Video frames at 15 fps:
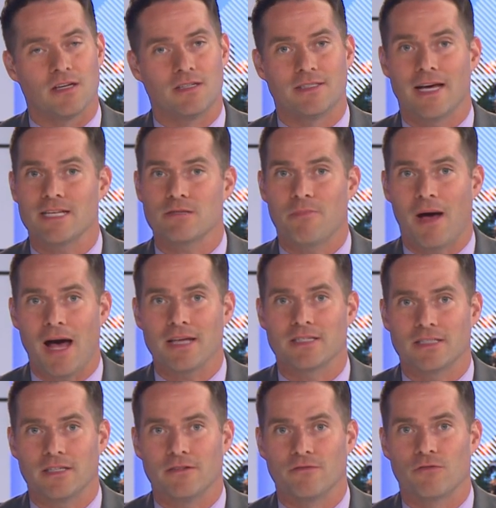test
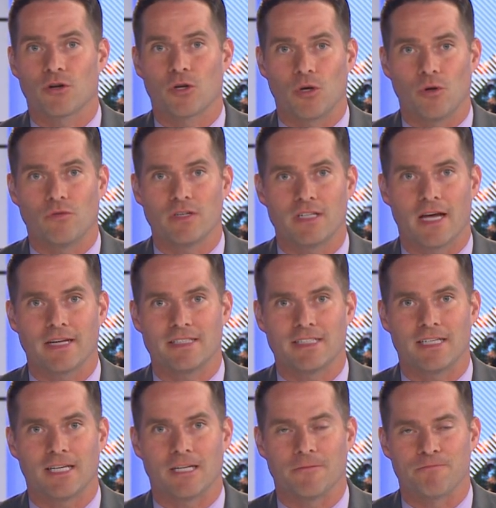positive for COVID
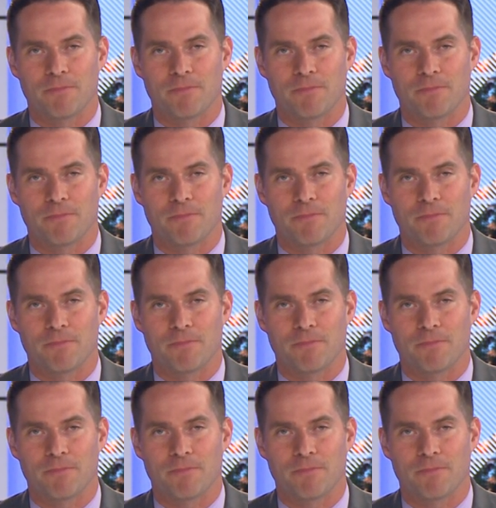19.